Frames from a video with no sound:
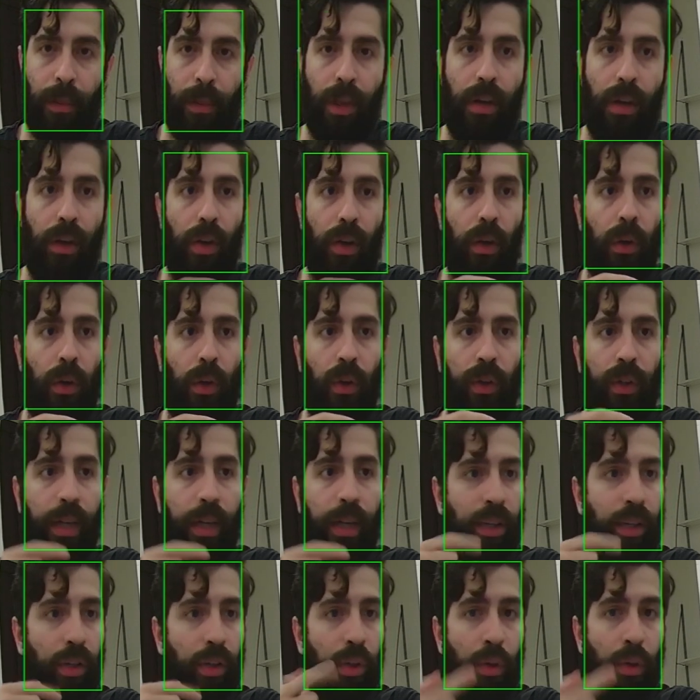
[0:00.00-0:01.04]
or there is
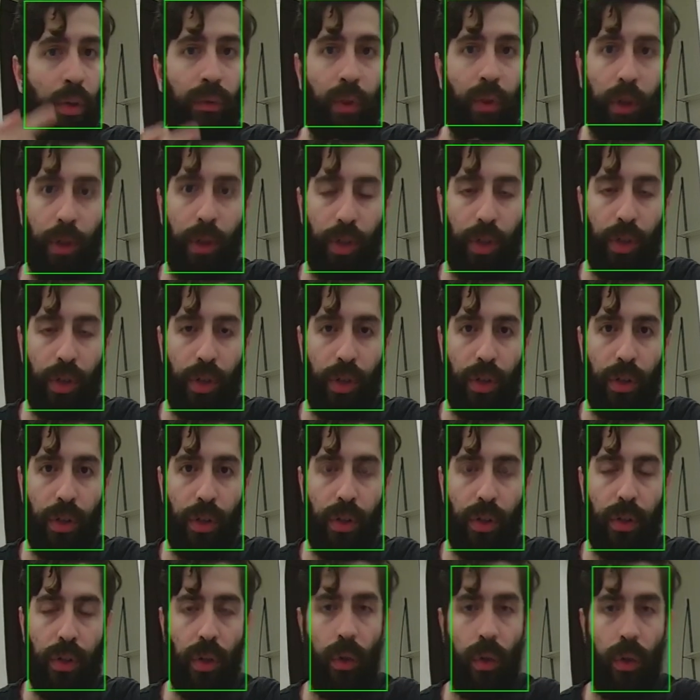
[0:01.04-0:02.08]
no voice.
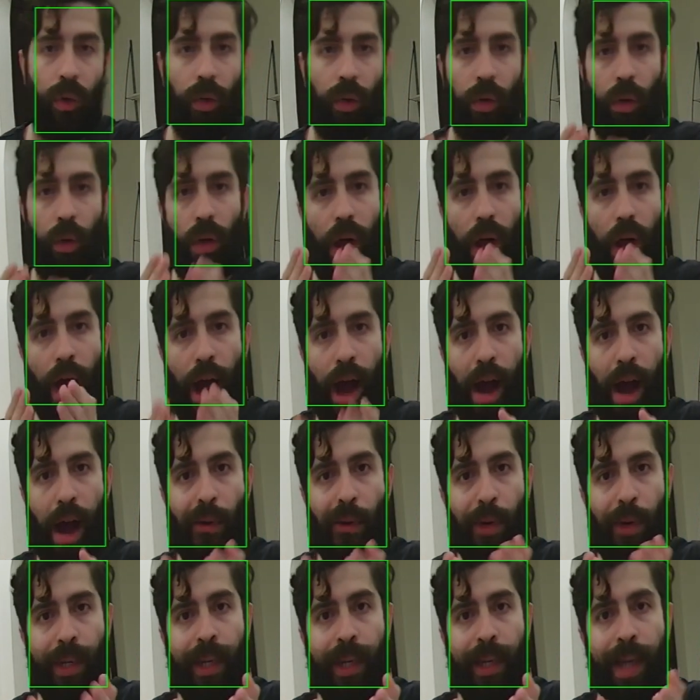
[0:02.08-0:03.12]
So how we
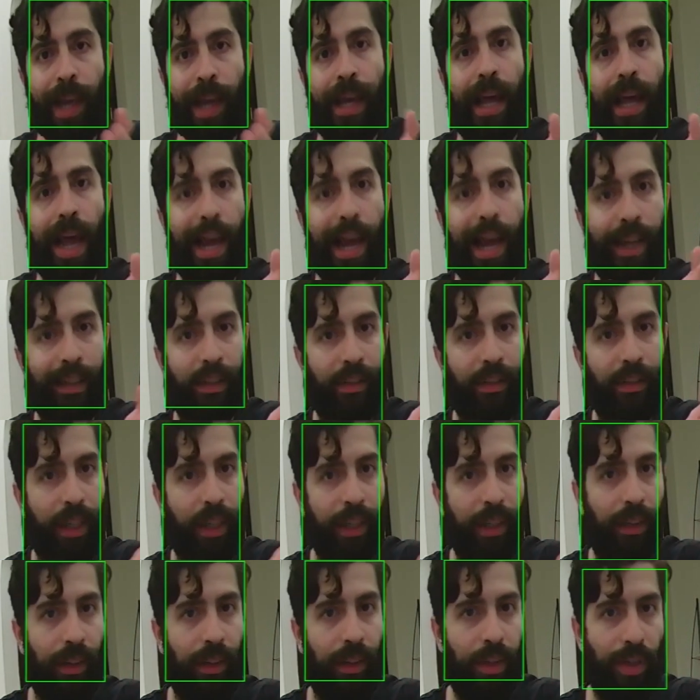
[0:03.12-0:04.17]
can activate
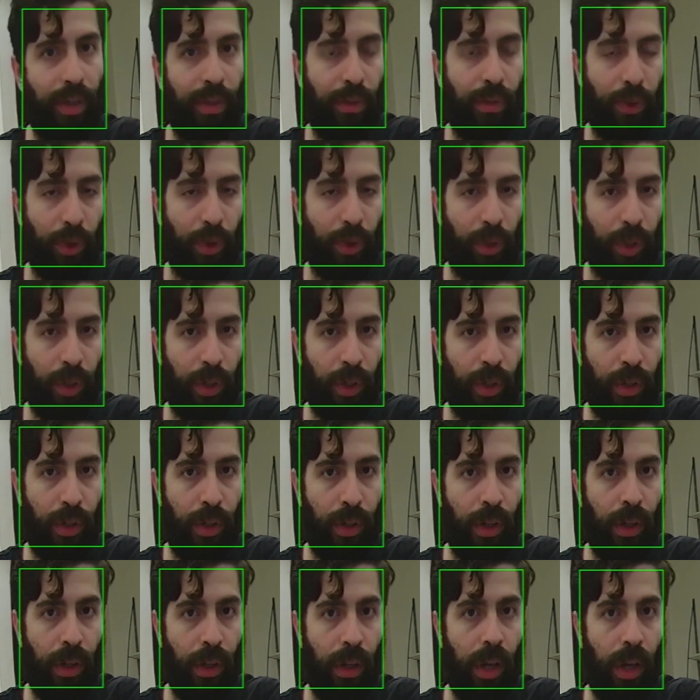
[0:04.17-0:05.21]
this voice,
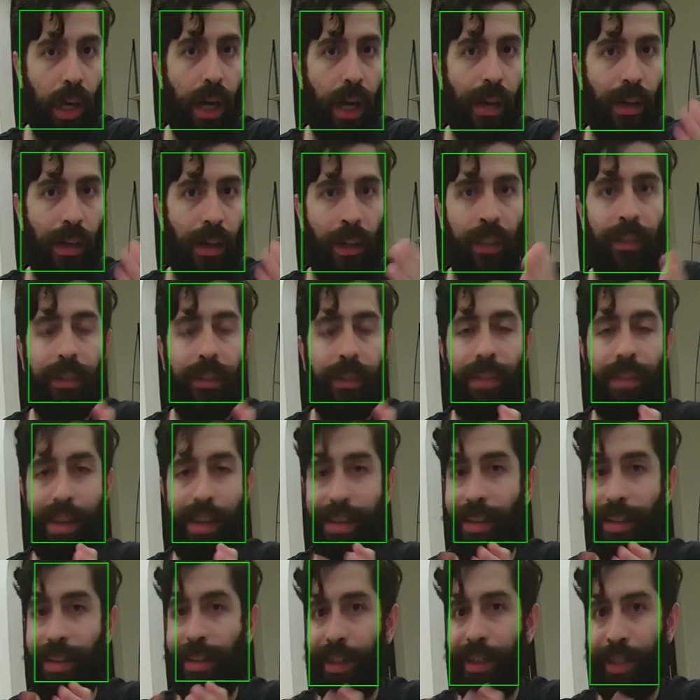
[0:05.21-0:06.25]
and does it
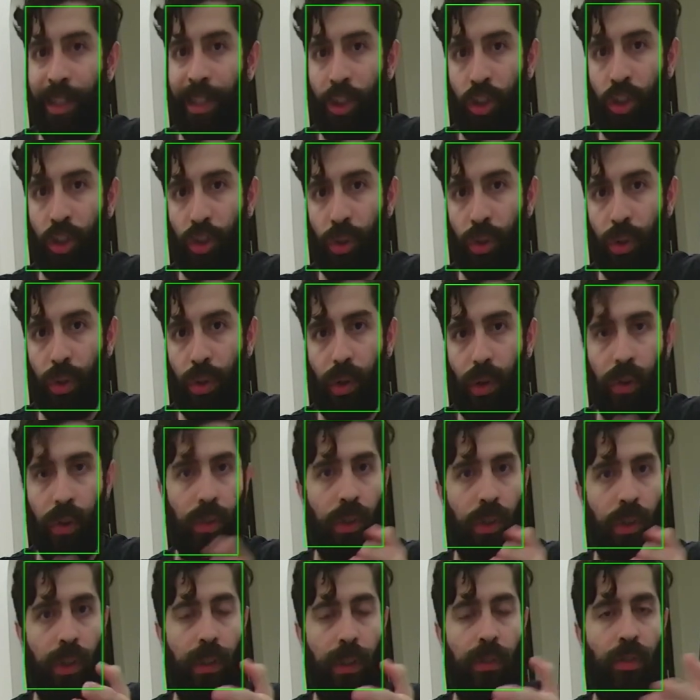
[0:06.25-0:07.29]
an issue or
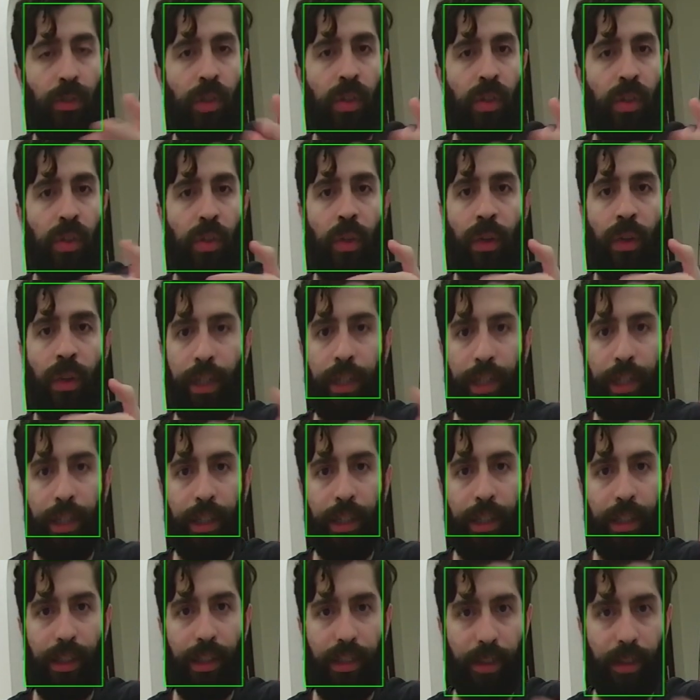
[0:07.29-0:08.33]
just only
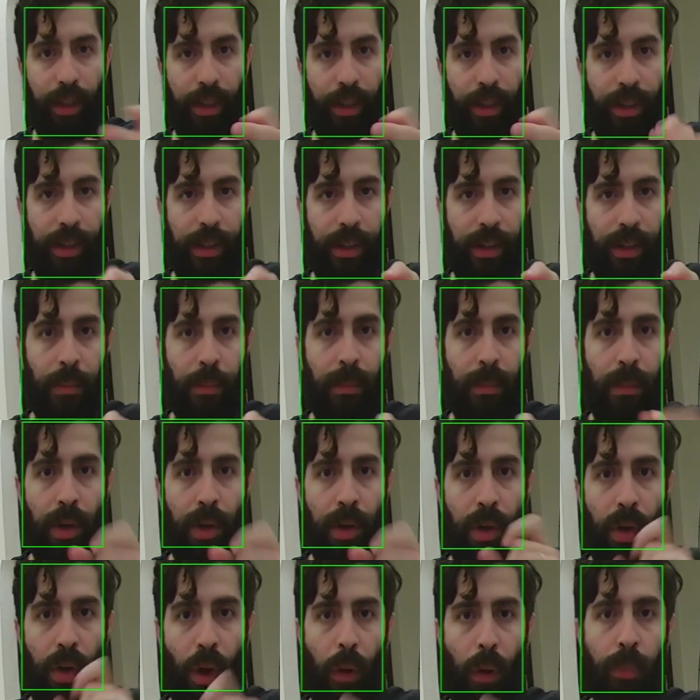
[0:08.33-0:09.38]
there is some
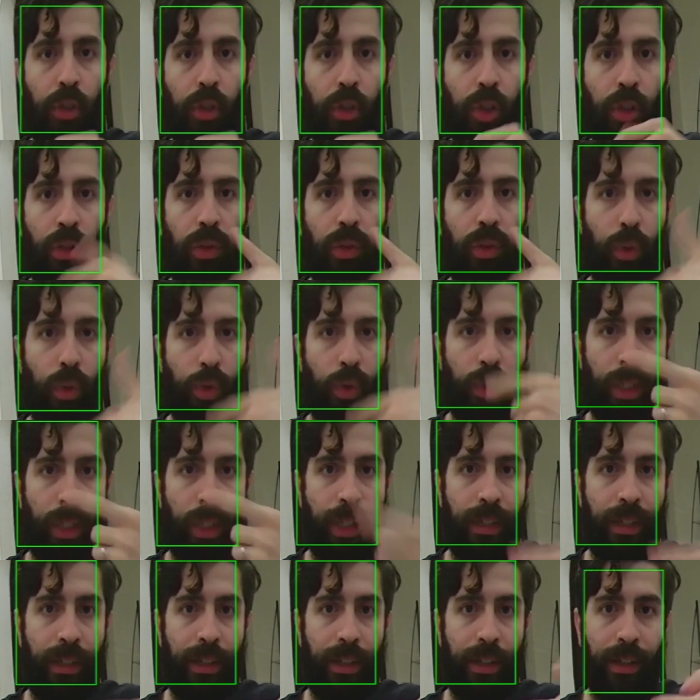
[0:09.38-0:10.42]
option to trigger
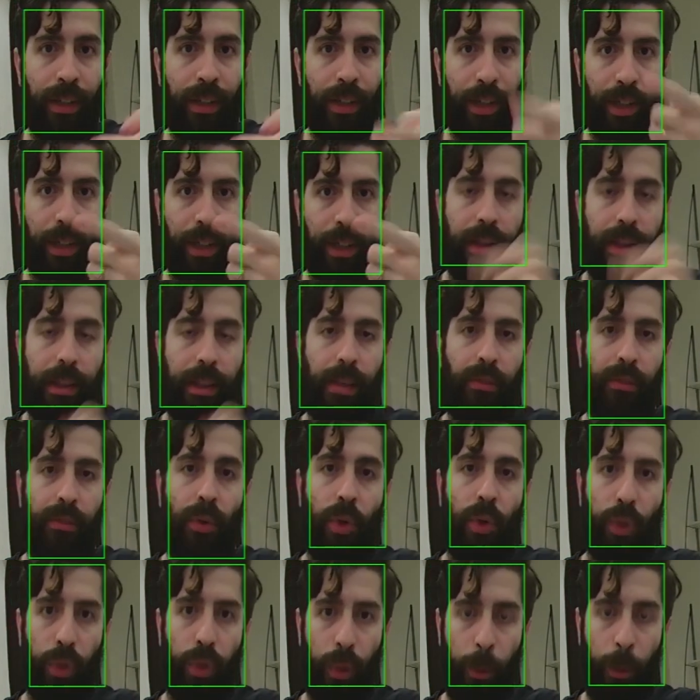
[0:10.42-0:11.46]
the
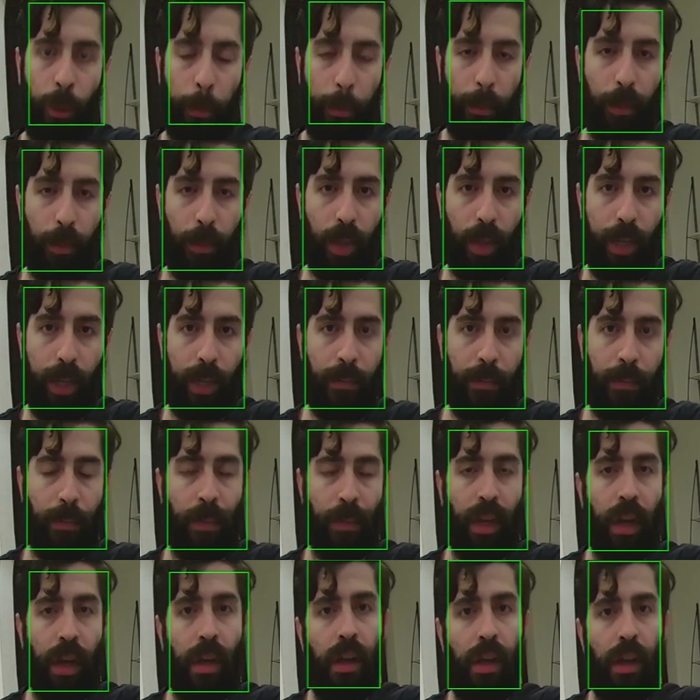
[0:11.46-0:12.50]
audio? Okay,
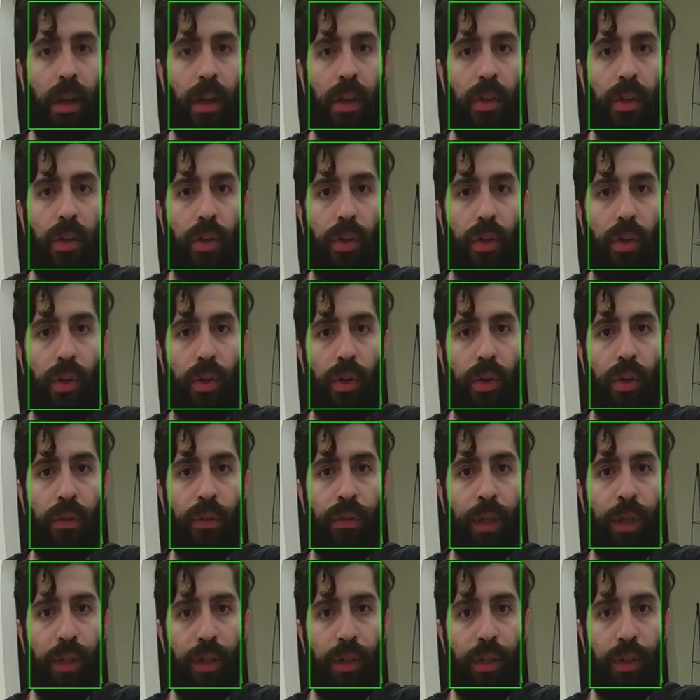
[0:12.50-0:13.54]
so
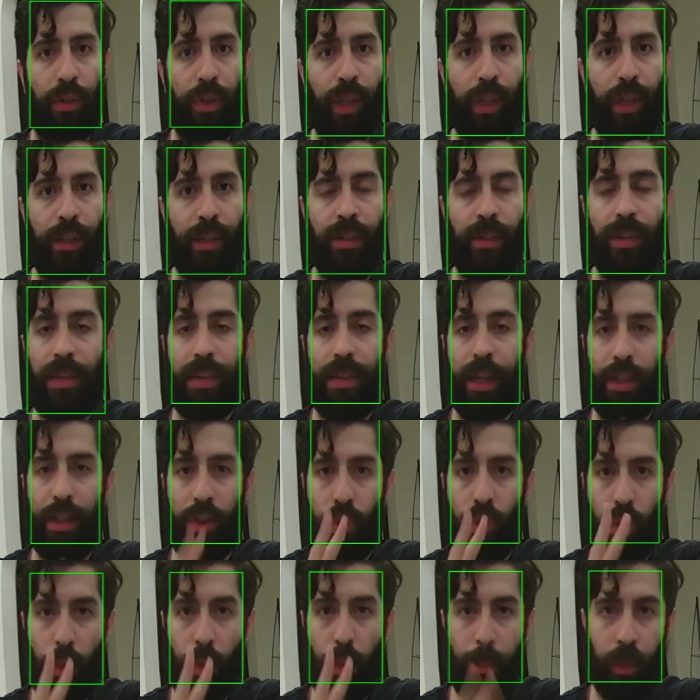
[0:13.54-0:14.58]
first of things, there is two
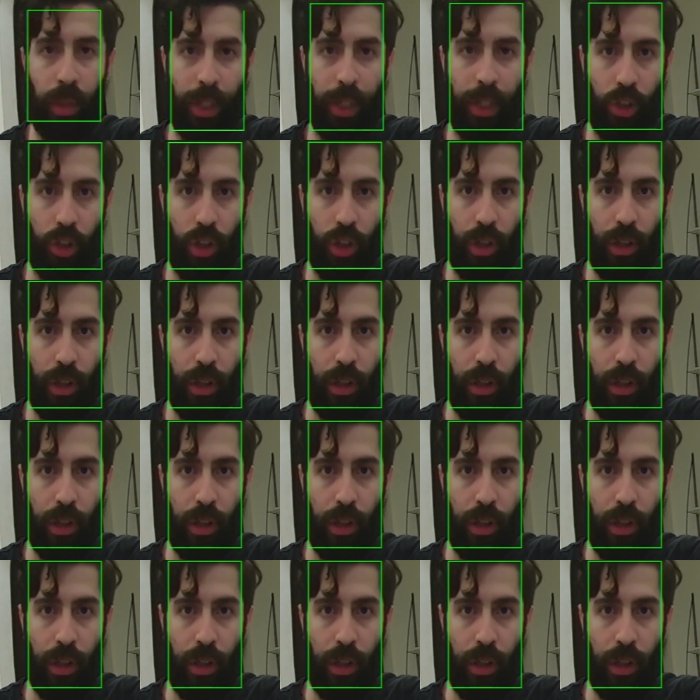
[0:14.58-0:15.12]
potential